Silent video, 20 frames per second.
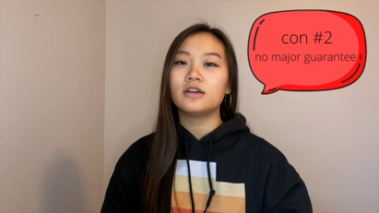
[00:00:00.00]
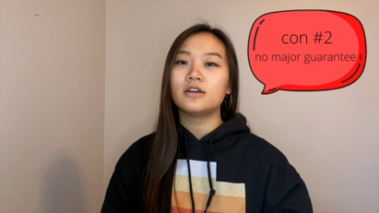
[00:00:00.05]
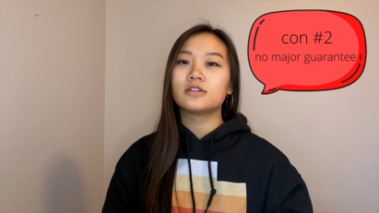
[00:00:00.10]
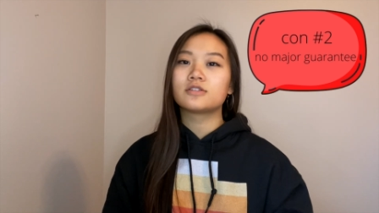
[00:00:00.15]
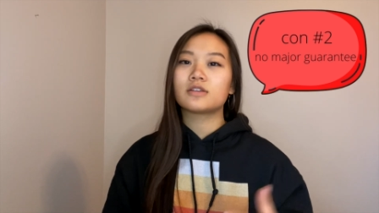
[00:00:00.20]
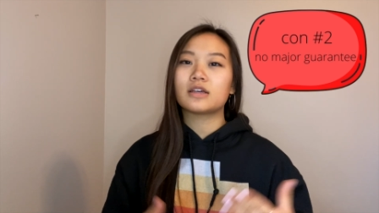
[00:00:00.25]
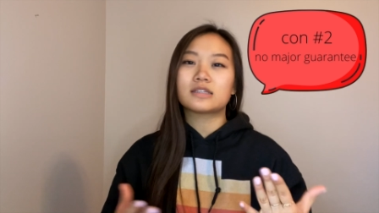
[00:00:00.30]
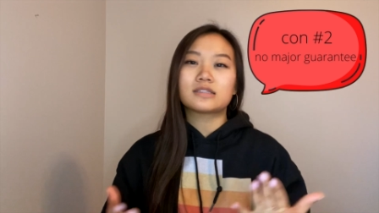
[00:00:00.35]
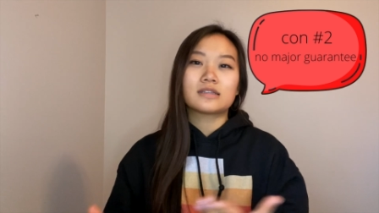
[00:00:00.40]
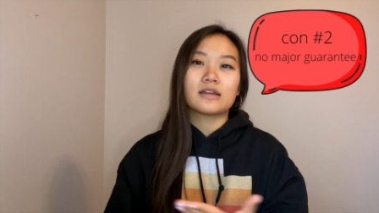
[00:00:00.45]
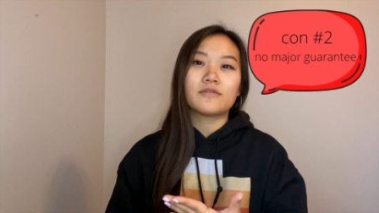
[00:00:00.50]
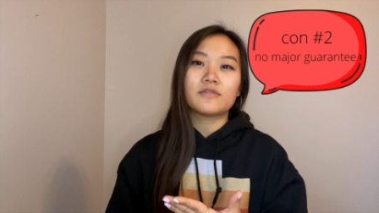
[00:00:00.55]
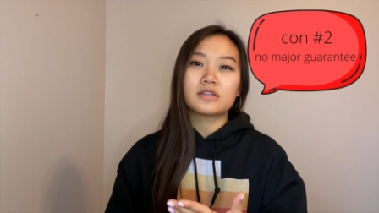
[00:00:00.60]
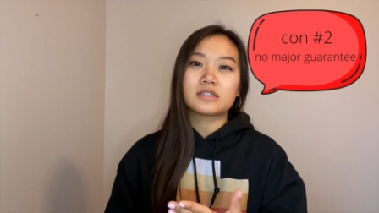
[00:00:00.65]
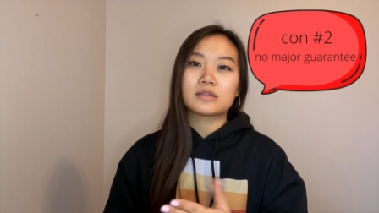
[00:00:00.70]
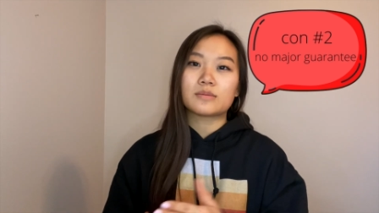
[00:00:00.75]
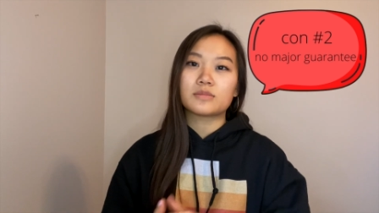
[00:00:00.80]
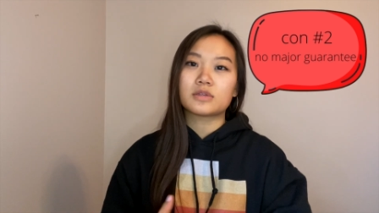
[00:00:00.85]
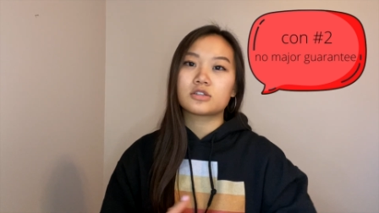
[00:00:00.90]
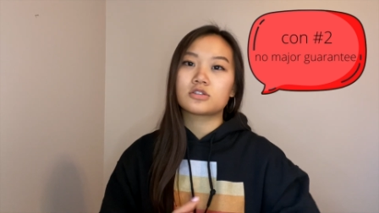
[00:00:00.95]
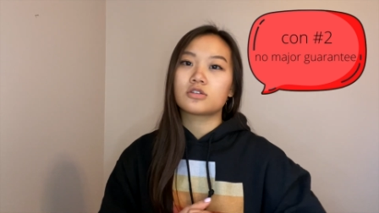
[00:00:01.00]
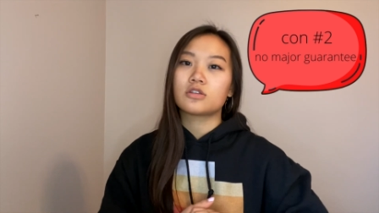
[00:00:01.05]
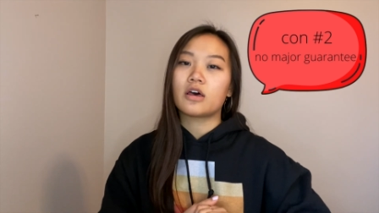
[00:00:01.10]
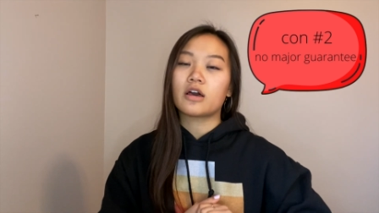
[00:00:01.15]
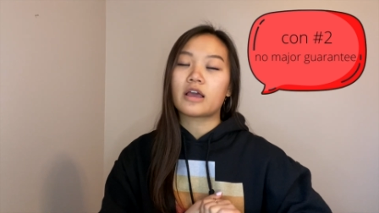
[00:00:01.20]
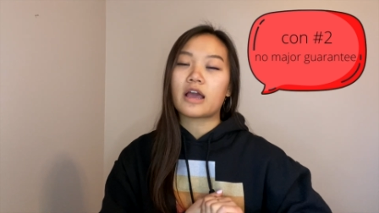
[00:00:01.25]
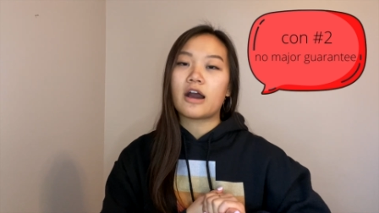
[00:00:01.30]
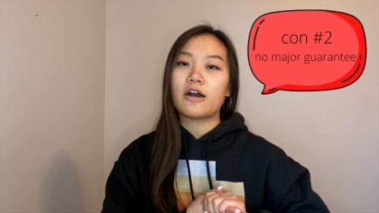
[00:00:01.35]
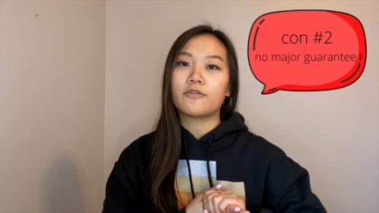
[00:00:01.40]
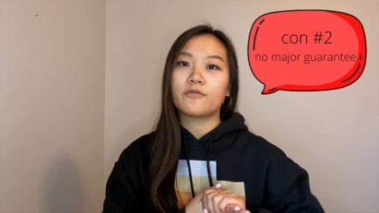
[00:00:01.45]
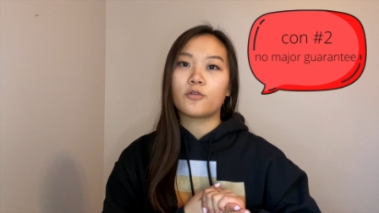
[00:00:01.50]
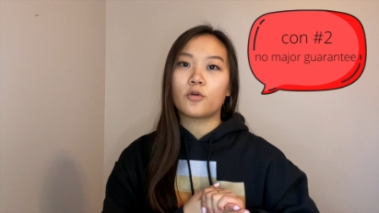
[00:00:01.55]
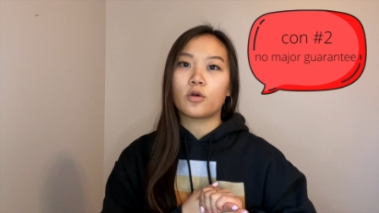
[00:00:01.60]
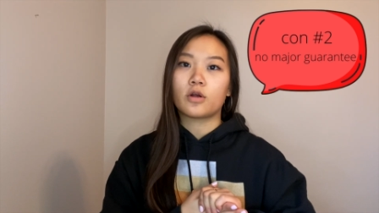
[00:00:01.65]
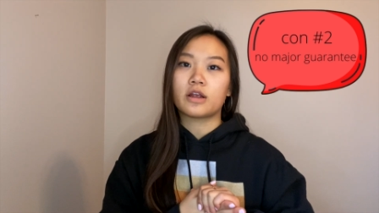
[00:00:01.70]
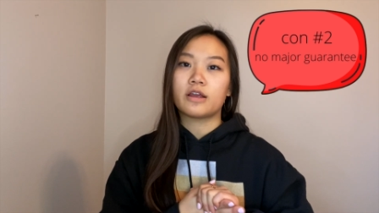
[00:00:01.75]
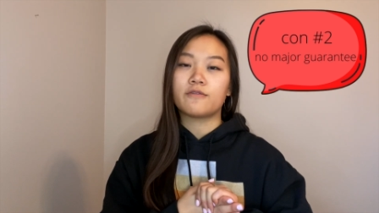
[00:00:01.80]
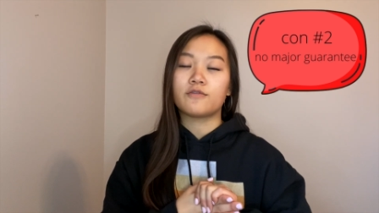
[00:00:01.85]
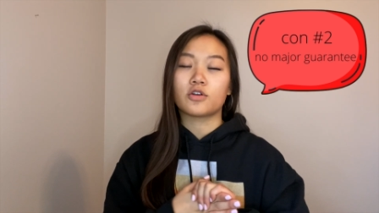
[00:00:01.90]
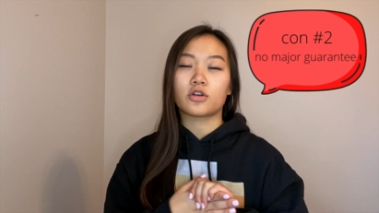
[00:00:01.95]
So that's definitely something to look out for
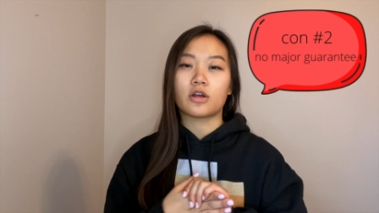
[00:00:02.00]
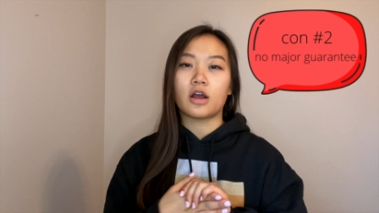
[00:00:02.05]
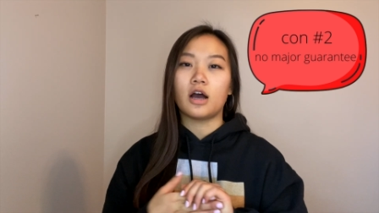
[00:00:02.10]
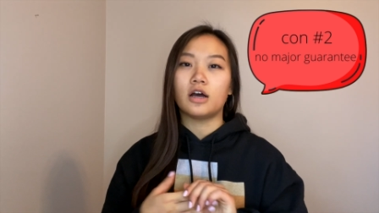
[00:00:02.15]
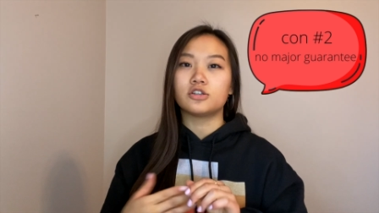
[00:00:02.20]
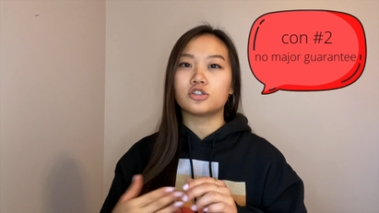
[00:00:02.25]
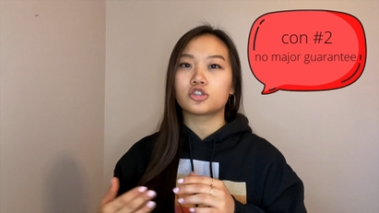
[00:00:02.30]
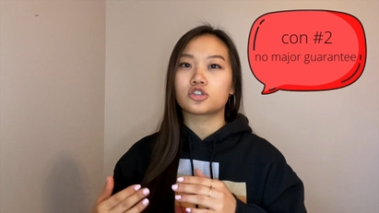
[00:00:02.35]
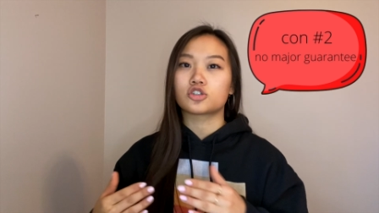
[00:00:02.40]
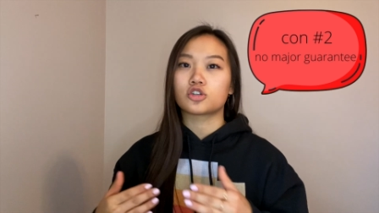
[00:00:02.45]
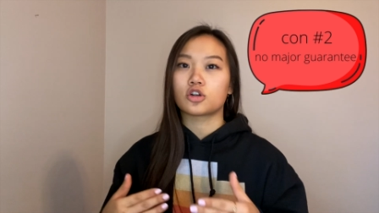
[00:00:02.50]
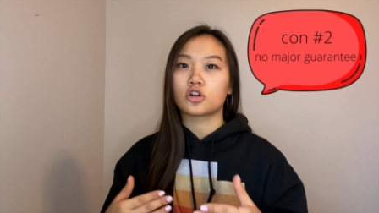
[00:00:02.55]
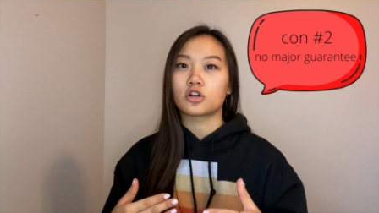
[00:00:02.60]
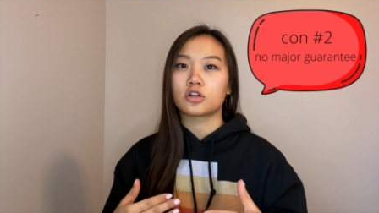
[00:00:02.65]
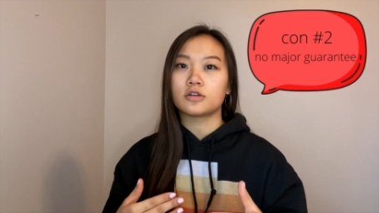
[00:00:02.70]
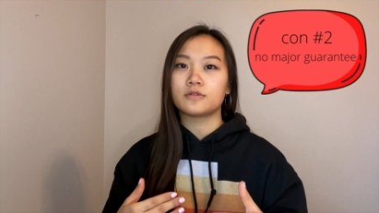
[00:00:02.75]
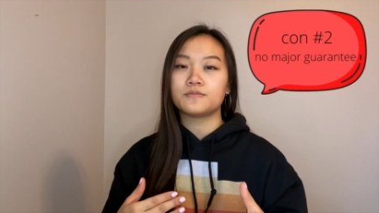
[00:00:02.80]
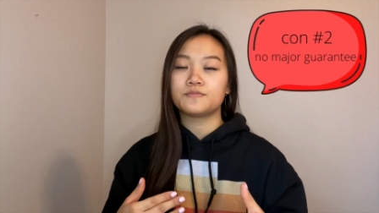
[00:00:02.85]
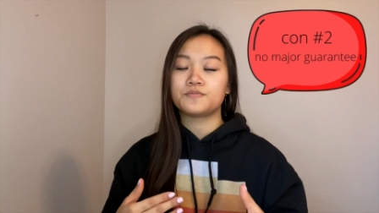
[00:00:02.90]
if you're unsure.